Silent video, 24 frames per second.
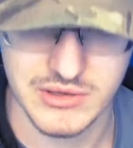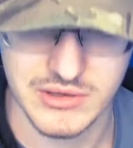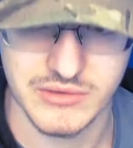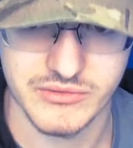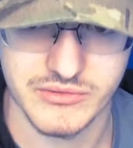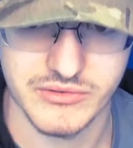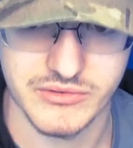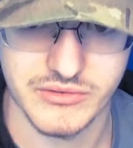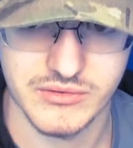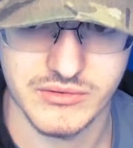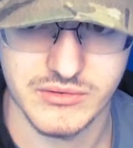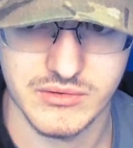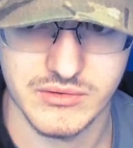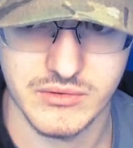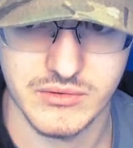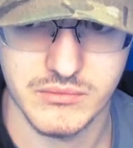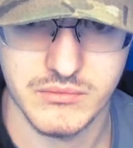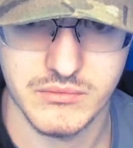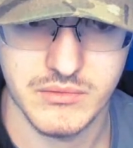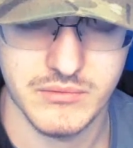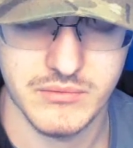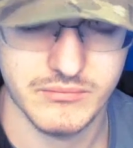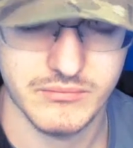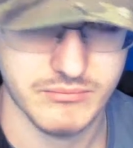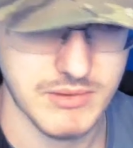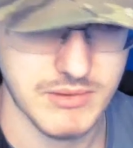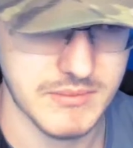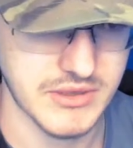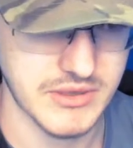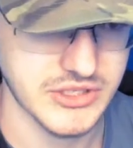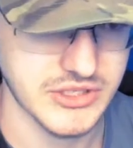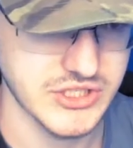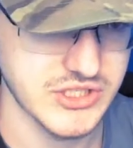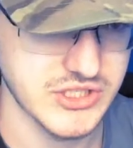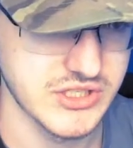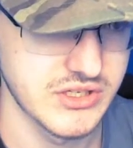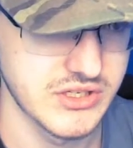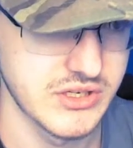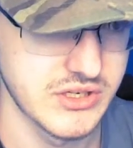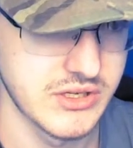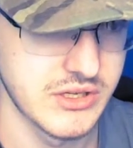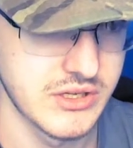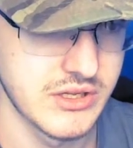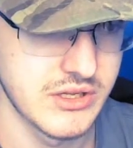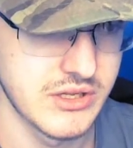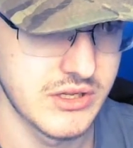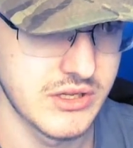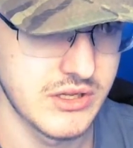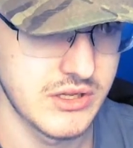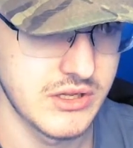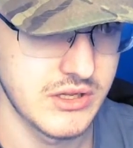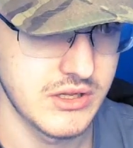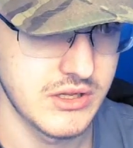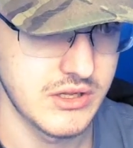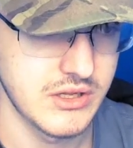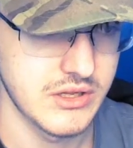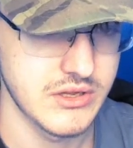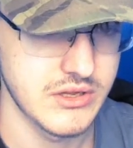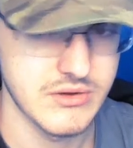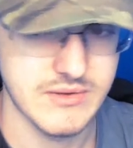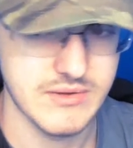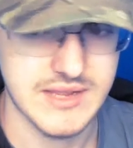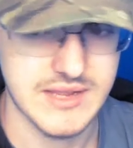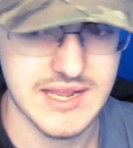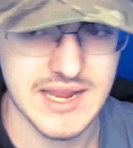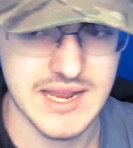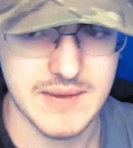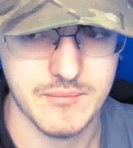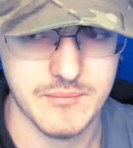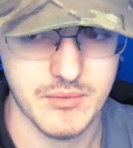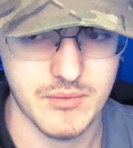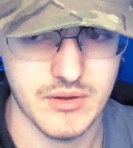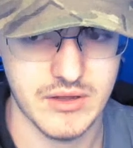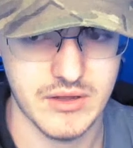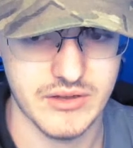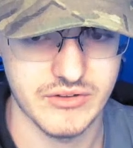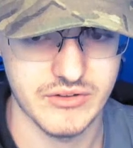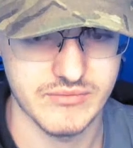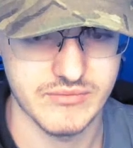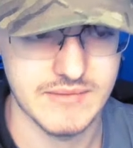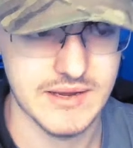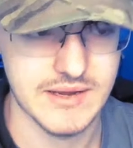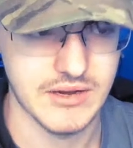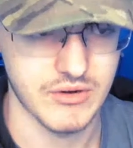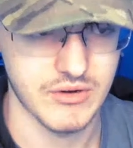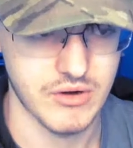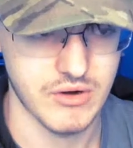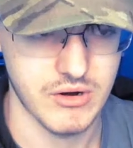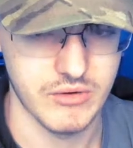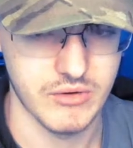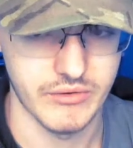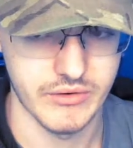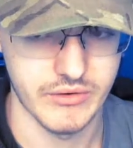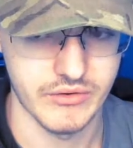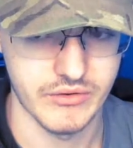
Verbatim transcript: it's pretty much you can't really just make it your own.